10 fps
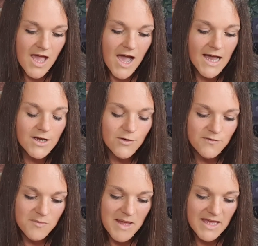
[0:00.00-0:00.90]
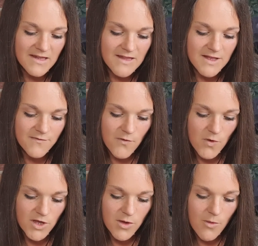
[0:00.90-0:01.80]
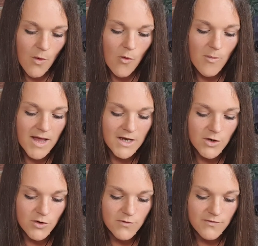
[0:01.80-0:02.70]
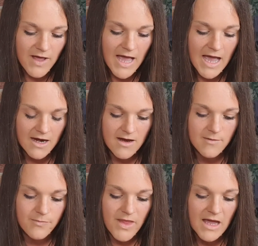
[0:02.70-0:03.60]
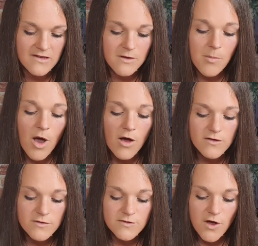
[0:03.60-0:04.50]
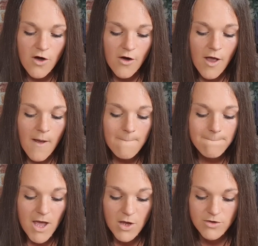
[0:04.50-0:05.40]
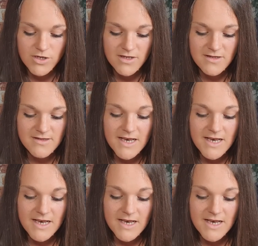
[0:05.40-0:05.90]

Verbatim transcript: I loved making these for you. All my love, Hannah at Parseltongue Potions.